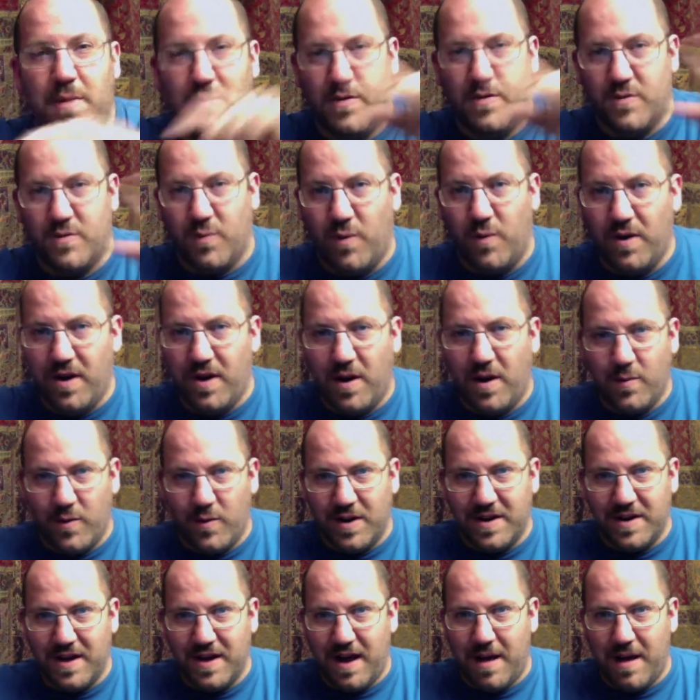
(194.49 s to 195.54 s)
but it was
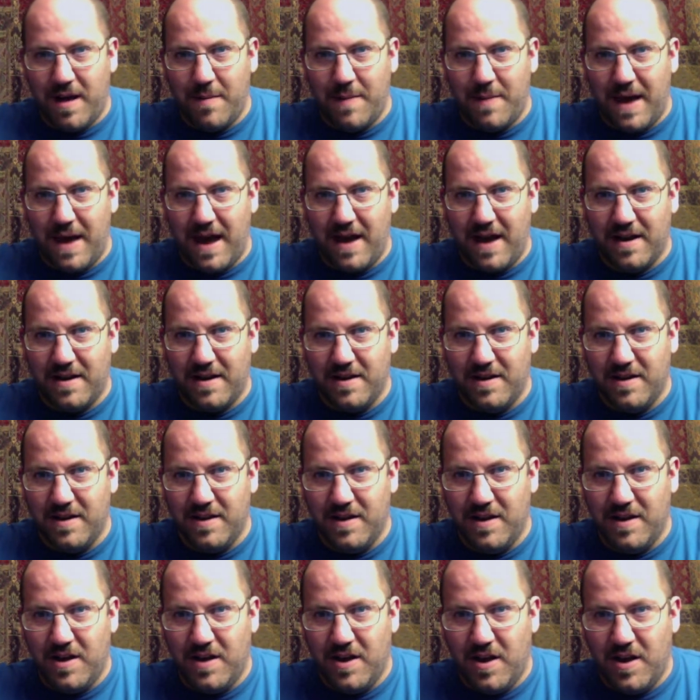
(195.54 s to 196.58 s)
one-on-one -on -one combat
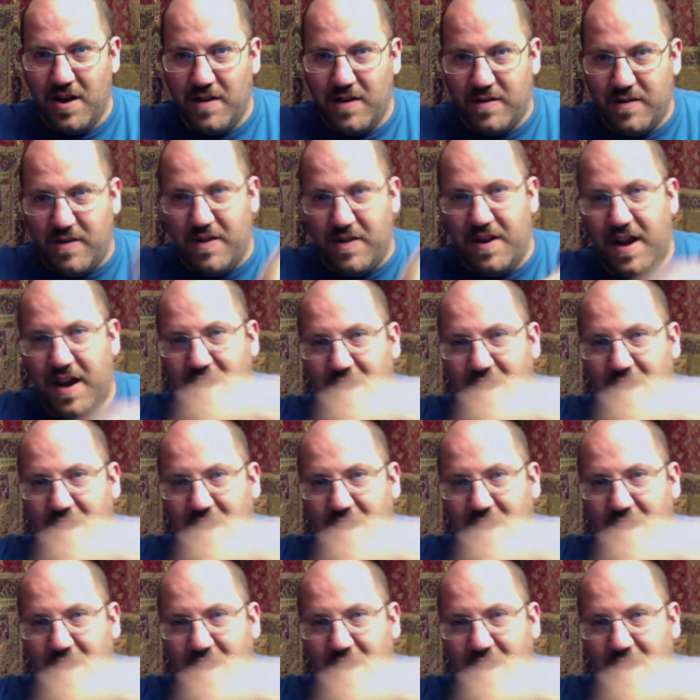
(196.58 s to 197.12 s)
so the